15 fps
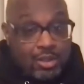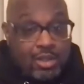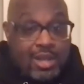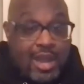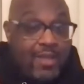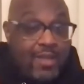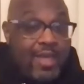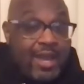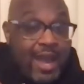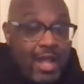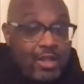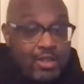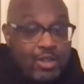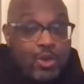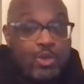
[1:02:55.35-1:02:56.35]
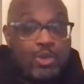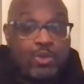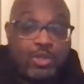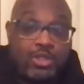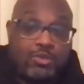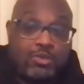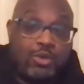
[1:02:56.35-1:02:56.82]
Now that college coach
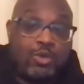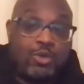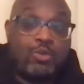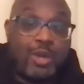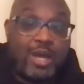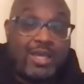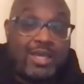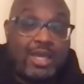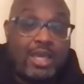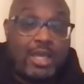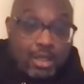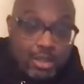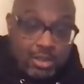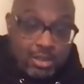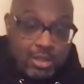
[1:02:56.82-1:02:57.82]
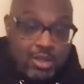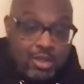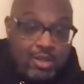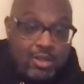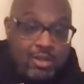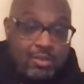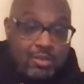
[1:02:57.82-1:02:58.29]
wants to recruit my kid
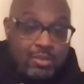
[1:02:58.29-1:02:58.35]
mm-hmm.